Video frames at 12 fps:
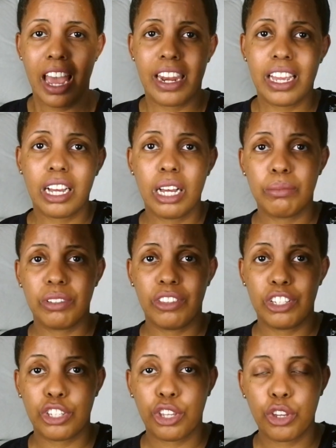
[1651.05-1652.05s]
and it comes
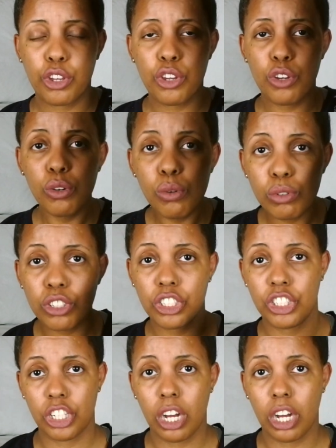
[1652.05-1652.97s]
in this huge